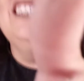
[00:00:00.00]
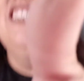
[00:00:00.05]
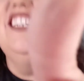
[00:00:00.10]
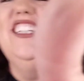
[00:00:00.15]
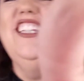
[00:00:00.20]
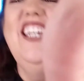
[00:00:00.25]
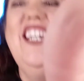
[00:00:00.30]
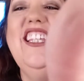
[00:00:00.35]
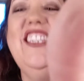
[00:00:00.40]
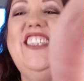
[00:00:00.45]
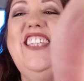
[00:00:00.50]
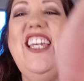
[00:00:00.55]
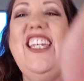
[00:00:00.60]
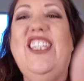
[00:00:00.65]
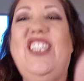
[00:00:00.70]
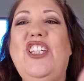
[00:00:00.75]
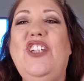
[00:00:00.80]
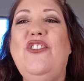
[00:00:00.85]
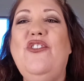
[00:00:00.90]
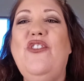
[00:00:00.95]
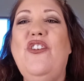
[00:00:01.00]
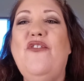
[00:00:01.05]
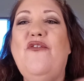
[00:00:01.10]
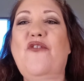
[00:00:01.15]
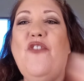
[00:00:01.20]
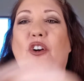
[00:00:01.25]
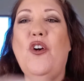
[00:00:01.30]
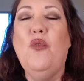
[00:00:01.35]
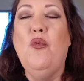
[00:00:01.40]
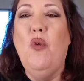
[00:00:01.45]
again, thank you
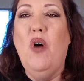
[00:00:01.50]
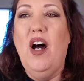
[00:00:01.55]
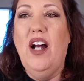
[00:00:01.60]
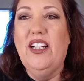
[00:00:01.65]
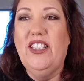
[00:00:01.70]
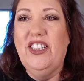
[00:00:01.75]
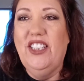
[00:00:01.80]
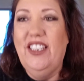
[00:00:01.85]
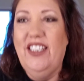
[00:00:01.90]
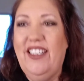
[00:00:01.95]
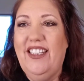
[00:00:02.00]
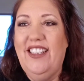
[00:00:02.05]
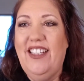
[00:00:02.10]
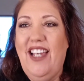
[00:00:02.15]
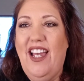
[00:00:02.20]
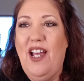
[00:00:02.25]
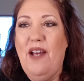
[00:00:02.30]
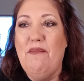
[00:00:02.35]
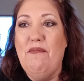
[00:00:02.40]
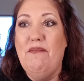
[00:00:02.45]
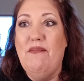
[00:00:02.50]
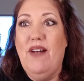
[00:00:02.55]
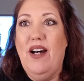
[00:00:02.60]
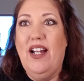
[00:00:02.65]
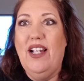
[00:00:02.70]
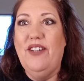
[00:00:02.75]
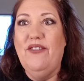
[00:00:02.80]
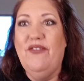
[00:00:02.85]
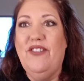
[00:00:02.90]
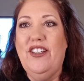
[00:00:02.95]
for watching
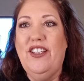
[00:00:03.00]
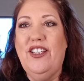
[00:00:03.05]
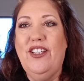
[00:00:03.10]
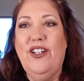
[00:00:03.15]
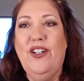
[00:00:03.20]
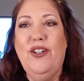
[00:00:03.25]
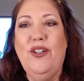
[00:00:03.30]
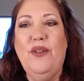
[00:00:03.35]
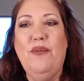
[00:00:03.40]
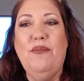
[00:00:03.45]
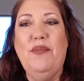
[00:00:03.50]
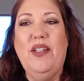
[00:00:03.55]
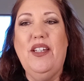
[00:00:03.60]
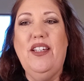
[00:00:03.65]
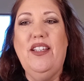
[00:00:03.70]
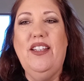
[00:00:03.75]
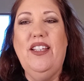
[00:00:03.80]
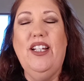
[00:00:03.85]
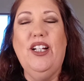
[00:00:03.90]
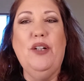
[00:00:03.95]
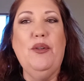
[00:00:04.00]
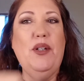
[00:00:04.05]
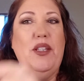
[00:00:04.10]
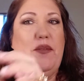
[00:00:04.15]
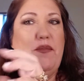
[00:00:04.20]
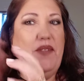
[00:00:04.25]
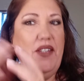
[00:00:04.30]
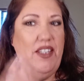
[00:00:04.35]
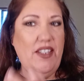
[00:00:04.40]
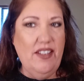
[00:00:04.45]
my video and being here with
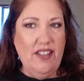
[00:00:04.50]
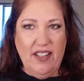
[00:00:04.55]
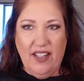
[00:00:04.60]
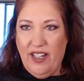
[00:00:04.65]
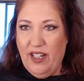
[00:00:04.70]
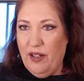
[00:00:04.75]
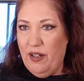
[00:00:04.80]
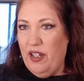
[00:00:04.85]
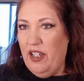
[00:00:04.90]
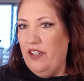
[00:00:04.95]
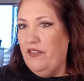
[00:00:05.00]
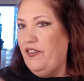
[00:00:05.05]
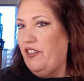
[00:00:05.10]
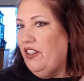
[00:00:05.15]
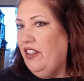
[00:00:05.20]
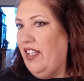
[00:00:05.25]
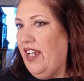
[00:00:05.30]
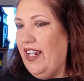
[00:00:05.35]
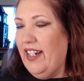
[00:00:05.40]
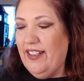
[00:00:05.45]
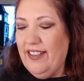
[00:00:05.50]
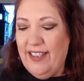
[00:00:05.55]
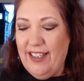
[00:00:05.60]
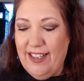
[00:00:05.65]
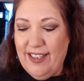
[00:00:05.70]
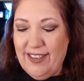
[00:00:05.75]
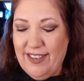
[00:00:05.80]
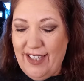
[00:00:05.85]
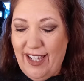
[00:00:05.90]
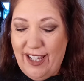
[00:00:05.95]
me. If you like
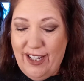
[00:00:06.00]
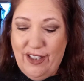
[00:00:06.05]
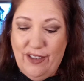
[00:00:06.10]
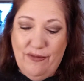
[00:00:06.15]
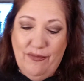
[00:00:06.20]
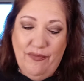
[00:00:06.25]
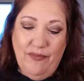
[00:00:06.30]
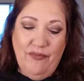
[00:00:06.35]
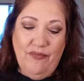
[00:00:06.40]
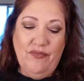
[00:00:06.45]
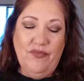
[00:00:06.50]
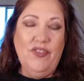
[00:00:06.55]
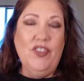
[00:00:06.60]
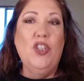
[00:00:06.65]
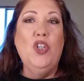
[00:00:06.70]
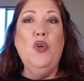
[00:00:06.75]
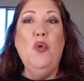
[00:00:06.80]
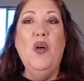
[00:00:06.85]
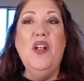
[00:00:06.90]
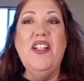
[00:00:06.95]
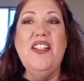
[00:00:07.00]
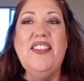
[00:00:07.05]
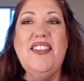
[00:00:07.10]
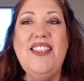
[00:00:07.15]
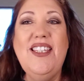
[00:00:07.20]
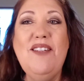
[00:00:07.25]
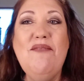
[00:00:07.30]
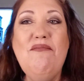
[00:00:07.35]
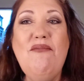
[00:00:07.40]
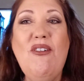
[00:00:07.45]
this and you want to
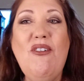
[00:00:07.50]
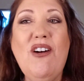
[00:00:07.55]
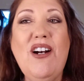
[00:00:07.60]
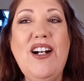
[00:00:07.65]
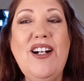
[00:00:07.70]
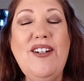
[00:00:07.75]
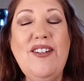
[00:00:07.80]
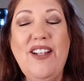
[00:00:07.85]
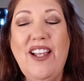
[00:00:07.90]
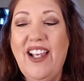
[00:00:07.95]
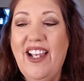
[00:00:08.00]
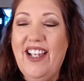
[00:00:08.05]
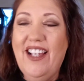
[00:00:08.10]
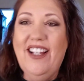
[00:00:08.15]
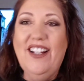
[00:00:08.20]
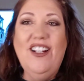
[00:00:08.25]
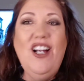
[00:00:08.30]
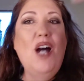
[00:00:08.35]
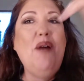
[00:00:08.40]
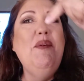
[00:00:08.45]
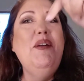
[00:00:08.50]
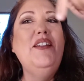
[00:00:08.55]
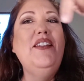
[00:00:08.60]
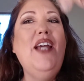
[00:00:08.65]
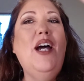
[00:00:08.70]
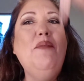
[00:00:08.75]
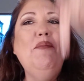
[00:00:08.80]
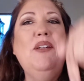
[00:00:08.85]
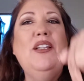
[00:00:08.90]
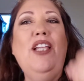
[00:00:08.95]
see more, comment
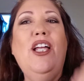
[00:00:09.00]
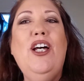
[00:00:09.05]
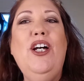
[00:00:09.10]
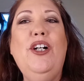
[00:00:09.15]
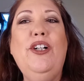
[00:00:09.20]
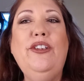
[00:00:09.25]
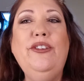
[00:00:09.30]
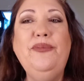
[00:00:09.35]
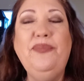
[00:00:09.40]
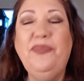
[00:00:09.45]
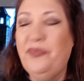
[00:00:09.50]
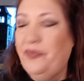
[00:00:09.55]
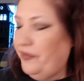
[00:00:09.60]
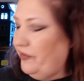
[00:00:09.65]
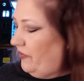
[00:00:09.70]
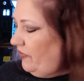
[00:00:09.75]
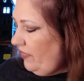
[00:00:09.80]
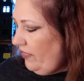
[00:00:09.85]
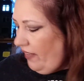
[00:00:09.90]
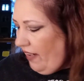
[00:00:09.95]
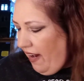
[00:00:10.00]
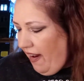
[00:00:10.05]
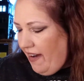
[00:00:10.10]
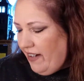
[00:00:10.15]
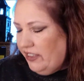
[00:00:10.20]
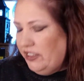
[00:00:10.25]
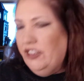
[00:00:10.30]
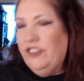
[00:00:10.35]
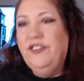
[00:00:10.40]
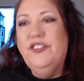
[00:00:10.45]
down below.
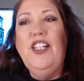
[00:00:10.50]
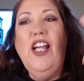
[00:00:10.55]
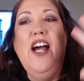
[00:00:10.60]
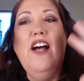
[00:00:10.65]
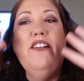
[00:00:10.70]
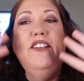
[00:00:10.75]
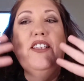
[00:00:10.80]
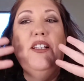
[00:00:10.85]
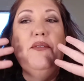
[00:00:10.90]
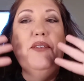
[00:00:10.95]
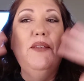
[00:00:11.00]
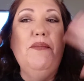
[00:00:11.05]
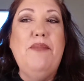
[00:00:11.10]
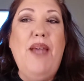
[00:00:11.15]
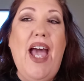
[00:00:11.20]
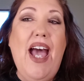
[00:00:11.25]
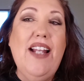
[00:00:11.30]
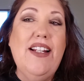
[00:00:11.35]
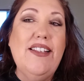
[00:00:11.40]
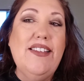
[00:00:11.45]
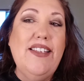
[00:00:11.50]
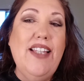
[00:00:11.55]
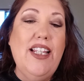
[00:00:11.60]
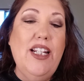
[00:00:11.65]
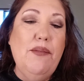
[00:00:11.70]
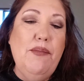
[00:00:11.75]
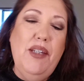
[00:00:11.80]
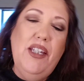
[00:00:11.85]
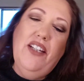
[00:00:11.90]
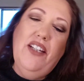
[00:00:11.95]
If you have something bad to say to me,